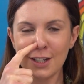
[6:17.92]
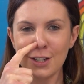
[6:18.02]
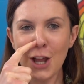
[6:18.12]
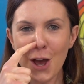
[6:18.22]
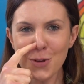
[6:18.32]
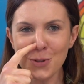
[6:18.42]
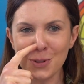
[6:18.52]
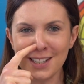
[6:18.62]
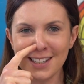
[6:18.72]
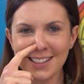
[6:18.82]

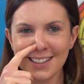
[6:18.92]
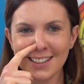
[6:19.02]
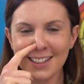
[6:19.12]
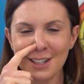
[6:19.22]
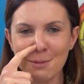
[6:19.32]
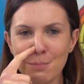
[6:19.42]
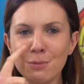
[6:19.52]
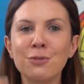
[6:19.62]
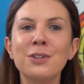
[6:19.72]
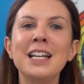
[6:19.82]
Nose!
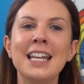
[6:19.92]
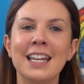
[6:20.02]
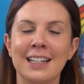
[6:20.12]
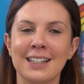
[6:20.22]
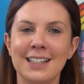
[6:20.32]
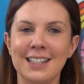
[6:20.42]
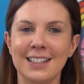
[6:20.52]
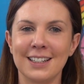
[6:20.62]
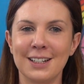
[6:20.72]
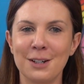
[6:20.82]
Brilliant!
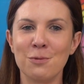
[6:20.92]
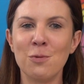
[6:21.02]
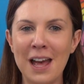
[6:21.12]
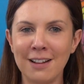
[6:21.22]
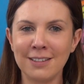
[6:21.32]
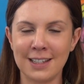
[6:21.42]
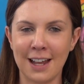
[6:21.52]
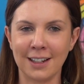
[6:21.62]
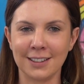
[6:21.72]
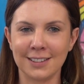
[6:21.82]
Well
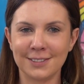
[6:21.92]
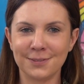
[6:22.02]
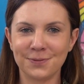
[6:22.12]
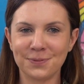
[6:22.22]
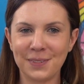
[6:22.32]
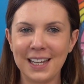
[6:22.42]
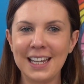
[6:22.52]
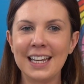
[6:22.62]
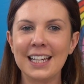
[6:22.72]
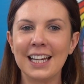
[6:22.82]
done.
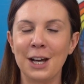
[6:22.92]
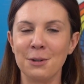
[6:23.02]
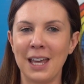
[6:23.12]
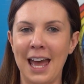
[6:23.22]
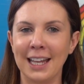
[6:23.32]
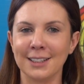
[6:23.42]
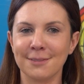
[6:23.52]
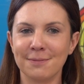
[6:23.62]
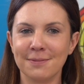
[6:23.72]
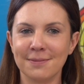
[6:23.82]
Okay,
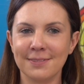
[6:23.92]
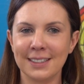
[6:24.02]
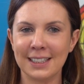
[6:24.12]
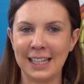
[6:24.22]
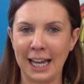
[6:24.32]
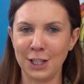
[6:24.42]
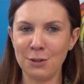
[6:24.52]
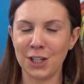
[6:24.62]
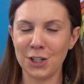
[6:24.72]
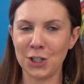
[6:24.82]
can you
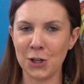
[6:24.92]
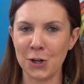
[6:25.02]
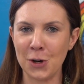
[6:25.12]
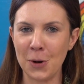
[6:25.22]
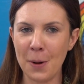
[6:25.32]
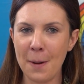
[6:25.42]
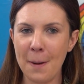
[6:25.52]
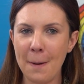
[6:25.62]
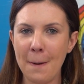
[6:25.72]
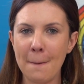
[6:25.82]
touch your
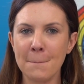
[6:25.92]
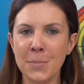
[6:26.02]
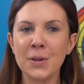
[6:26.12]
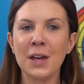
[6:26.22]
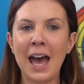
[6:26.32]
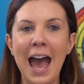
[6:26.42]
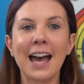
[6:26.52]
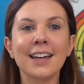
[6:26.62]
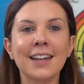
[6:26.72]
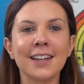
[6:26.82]

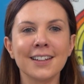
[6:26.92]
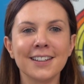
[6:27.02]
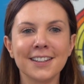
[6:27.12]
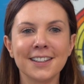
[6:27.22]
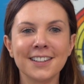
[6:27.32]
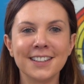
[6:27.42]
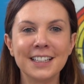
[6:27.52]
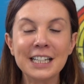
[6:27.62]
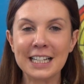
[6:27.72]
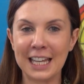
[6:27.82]
back?
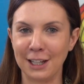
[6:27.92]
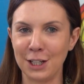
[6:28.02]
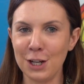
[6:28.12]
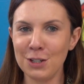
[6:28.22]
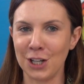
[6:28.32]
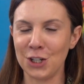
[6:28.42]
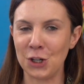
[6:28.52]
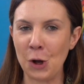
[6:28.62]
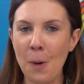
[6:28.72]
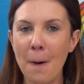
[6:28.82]
Can you touch
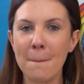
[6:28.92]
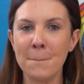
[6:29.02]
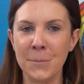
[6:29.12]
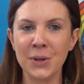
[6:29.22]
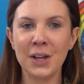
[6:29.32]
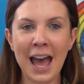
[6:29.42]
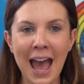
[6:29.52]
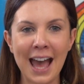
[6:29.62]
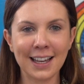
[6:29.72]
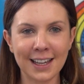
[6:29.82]
your
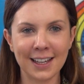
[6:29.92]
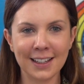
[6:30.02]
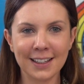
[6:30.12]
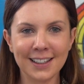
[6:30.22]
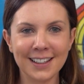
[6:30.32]
back?